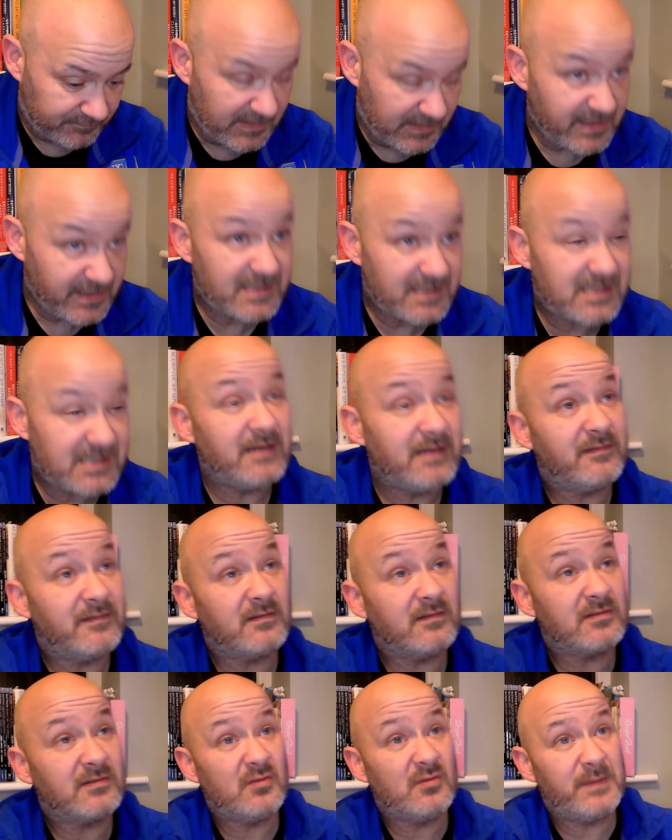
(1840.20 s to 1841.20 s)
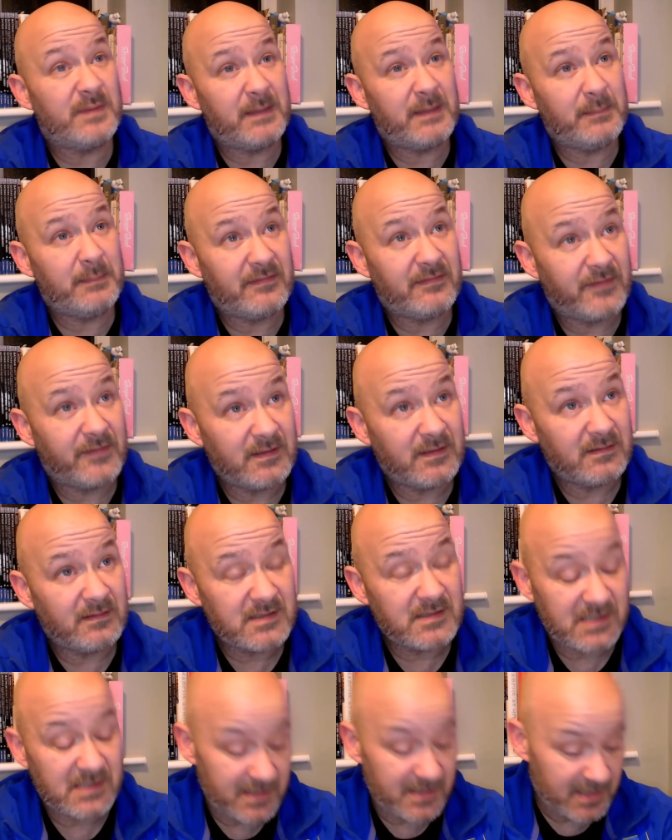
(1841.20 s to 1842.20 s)
You say you've got too many
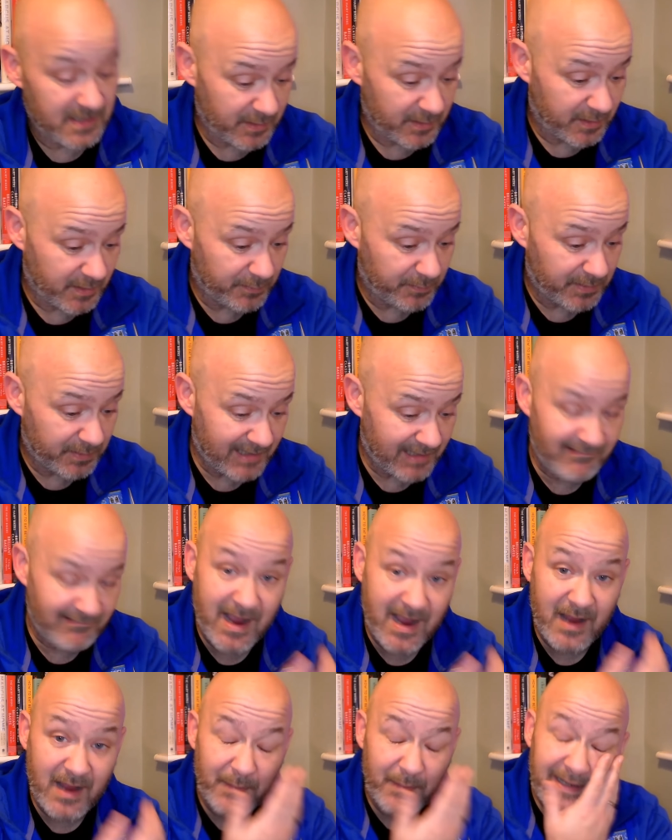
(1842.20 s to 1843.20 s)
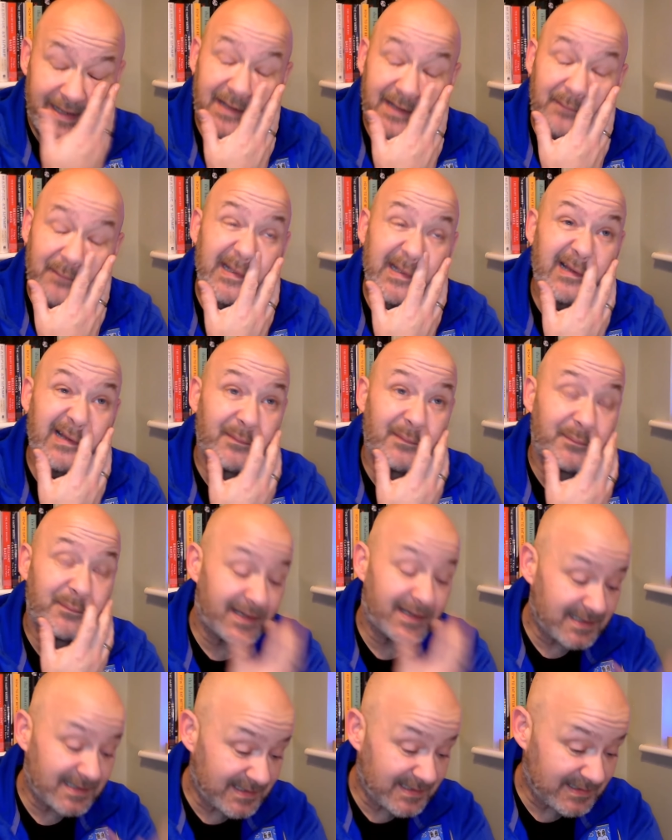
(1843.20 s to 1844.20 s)
midfielders and you play a right back in middle of
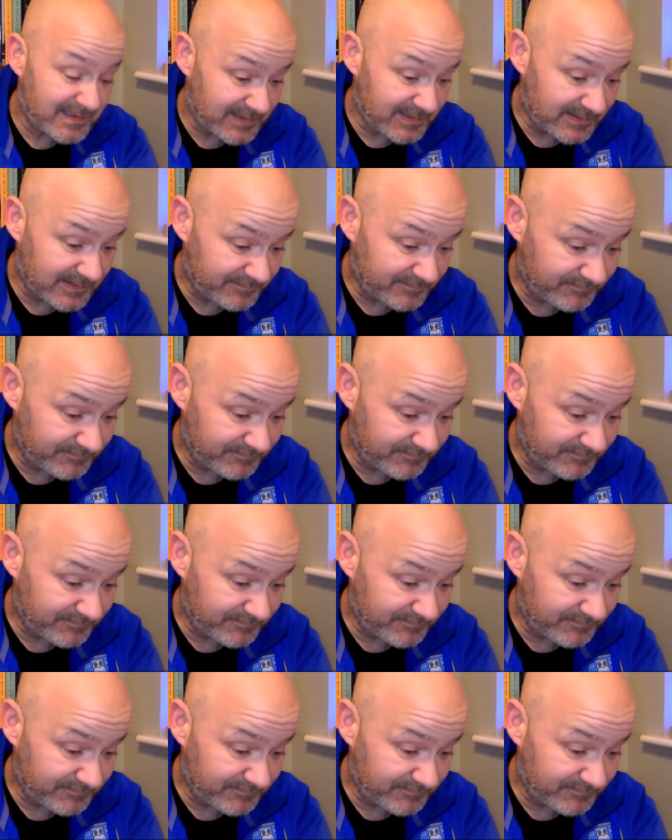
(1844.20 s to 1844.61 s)
park.